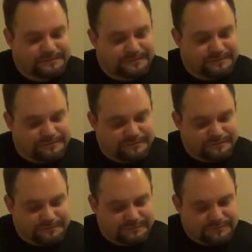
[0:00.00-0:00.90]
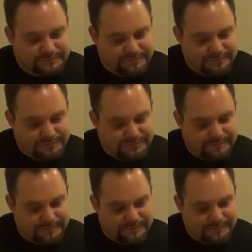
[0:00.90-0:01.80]

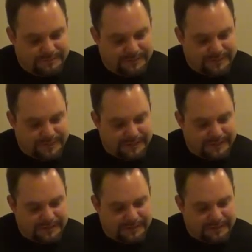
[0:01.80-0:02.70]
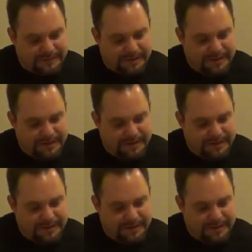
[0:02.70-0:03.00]
[no speech]